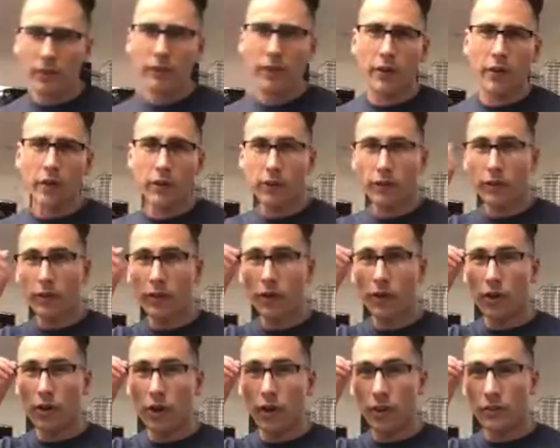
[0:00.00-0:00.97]
very often or
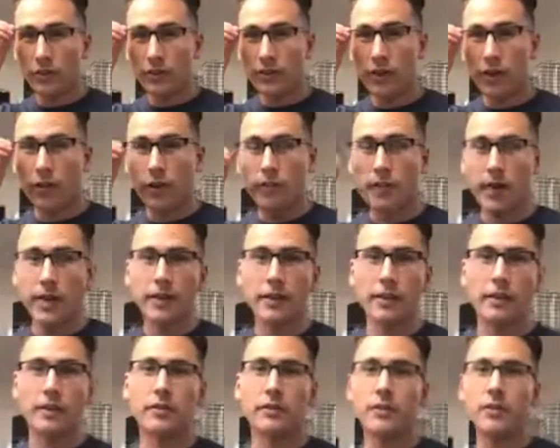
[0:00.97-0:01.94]
not, the
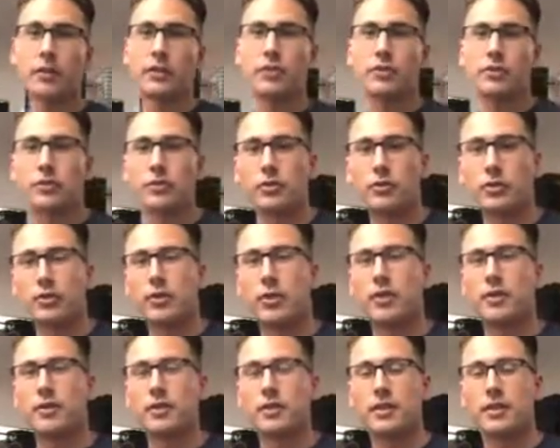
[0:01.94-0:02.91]
self-made individual who
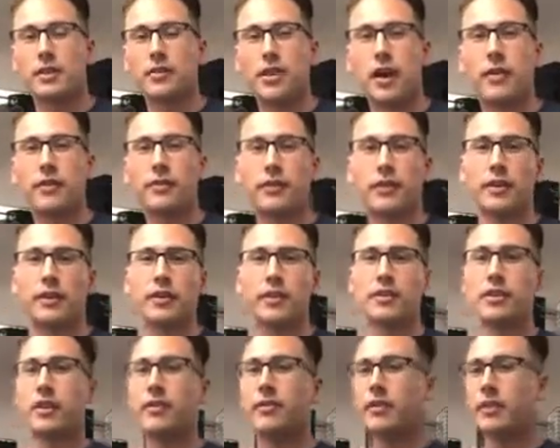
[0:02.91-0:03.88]
I see grafting
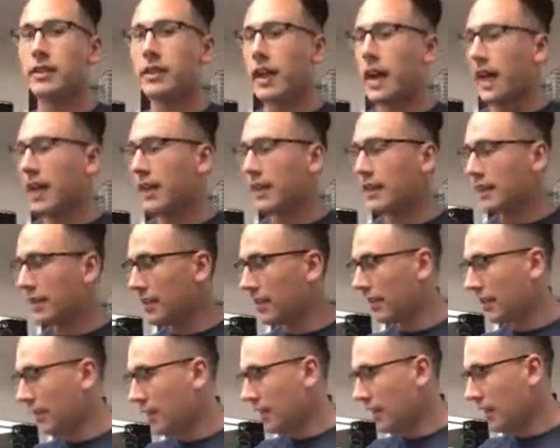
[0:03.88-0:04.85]
each and every day
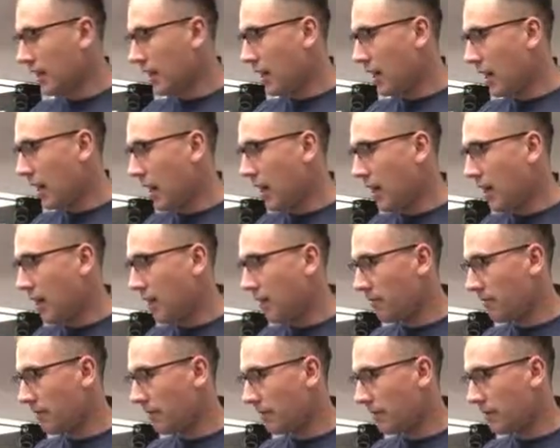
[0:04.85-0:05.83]

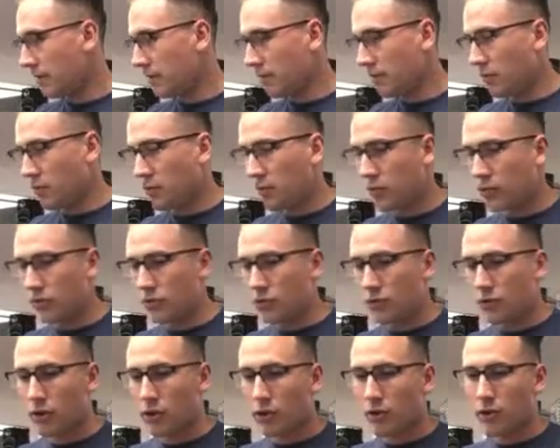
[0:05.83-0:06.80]
is in more
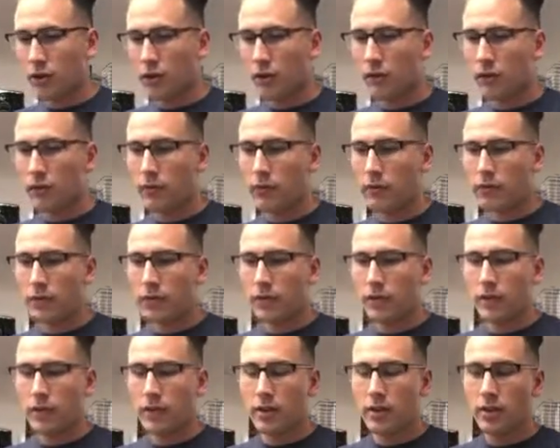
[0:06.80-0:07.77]
control of
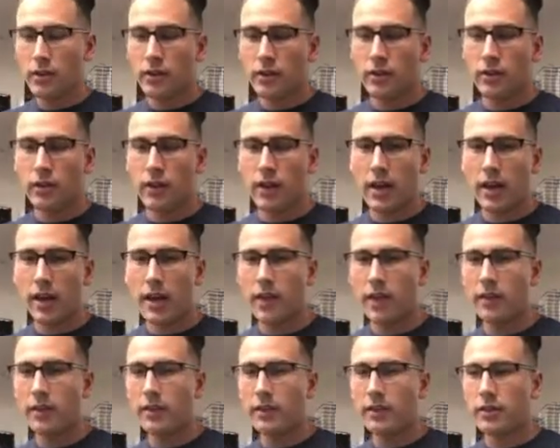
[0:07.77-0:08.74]

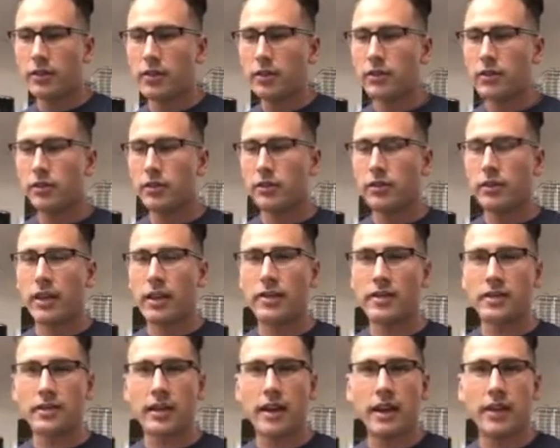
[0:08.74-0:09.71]
their
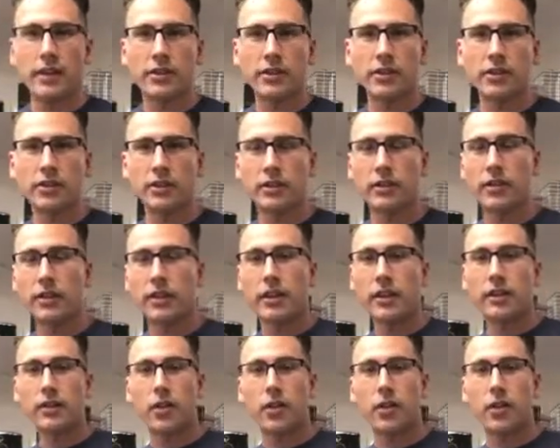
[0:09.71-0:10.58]
destination and their